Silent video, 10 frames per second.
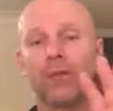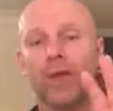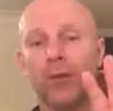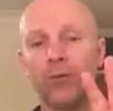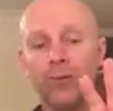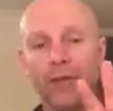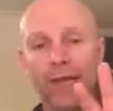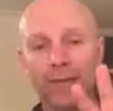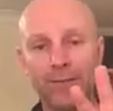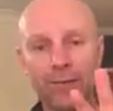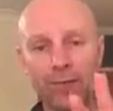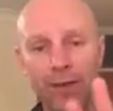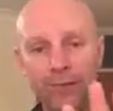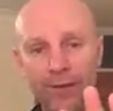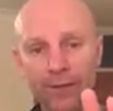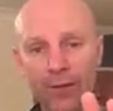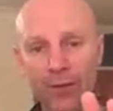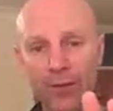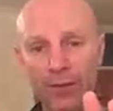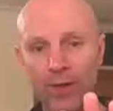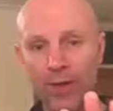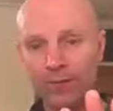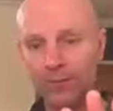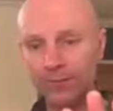will help you lengthen the breath even longer.